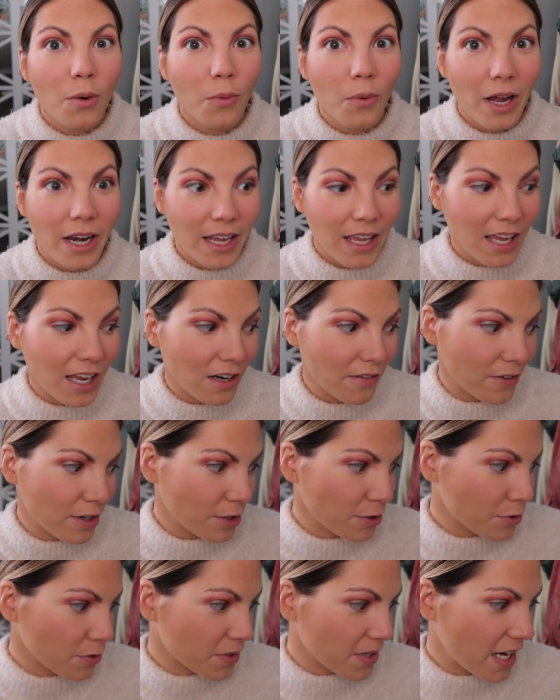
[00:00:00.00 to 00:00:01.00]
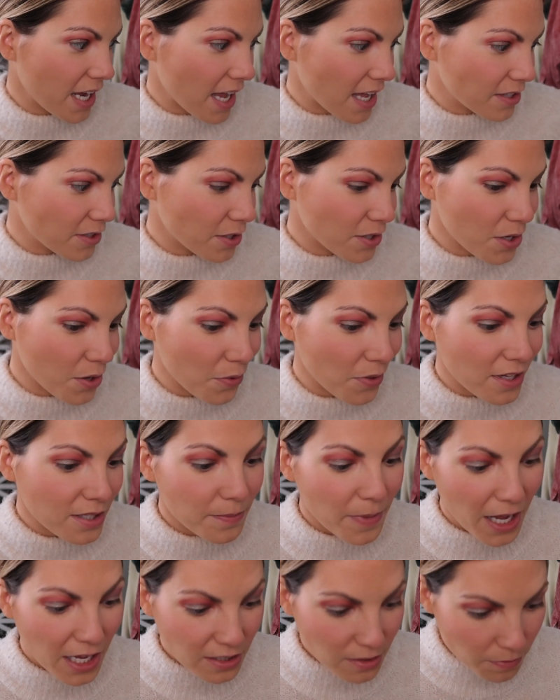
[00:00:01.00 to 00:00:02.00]
wedding anniversary. And so
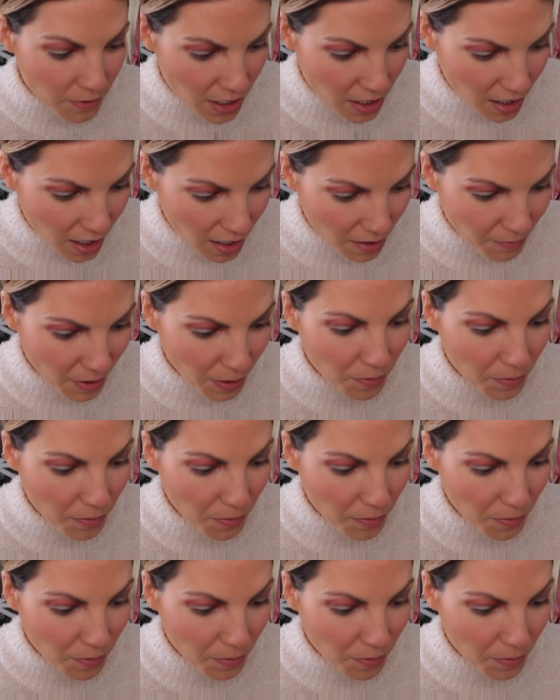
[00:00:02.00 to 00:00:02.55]
this past weekend,